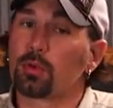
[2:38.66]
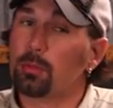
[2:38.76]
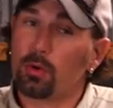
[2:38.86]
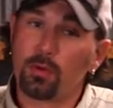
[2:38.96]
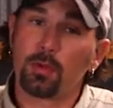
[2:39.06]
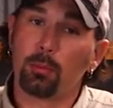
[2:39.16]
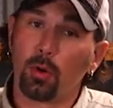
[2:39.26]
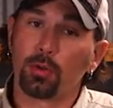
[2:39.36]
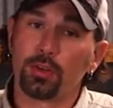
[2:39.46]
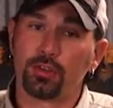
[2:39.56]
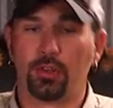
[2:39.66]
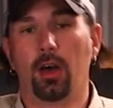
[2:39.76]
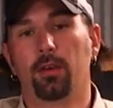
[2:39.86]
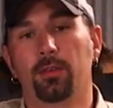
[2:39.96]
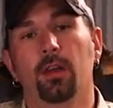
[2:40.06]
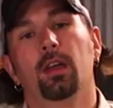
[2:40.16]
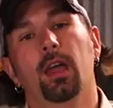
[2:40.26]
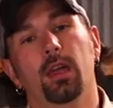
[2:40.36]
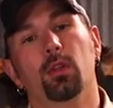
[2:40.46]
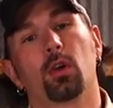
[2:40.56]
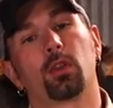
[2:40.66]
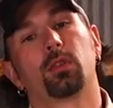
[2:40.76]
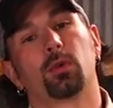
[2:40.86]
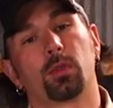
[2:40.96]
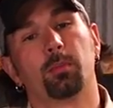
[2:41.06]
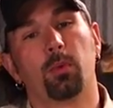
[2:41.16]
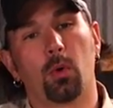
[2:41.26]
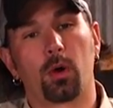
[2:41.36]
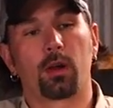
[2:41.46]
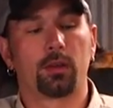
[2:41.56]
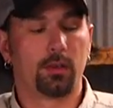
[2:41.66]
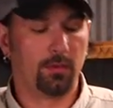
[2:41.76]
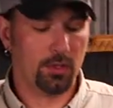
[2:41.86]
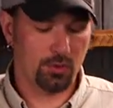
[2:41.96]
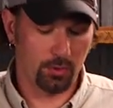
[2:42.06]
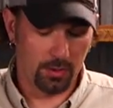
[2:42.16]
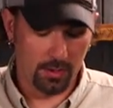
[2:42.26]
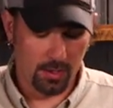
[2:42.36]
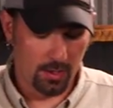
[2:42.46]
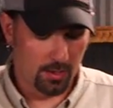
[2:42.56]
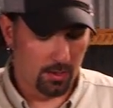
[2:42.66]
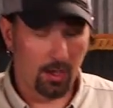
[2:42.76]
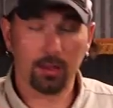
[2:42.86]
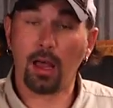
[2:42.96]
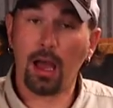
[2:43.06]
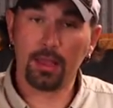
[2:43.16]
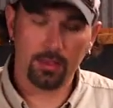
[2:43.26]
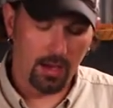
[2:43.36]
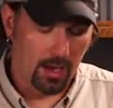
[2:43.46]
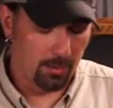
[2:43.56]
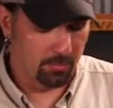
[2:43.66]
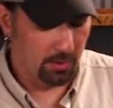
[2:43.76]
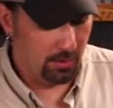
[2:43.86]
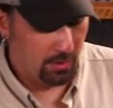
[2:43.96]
remove the bolt itself and look through the bore to visually align the optic